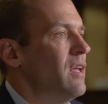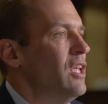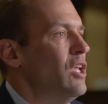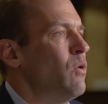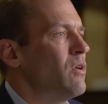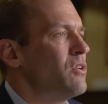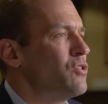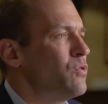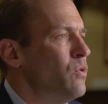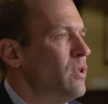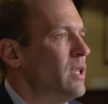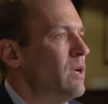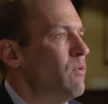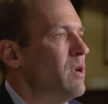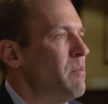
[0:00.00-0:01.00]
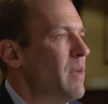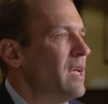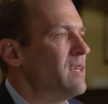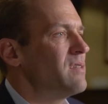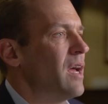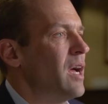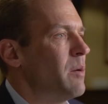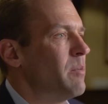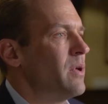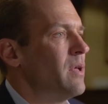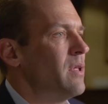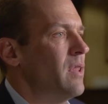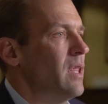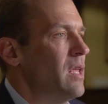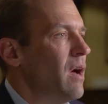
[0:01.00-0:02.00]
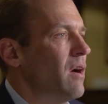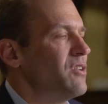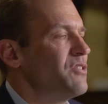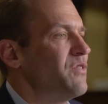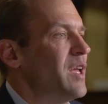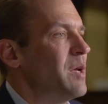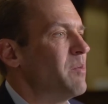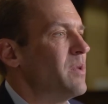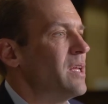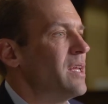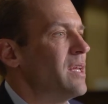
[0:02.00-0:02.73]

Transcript: You are truly what makes up the Young's family.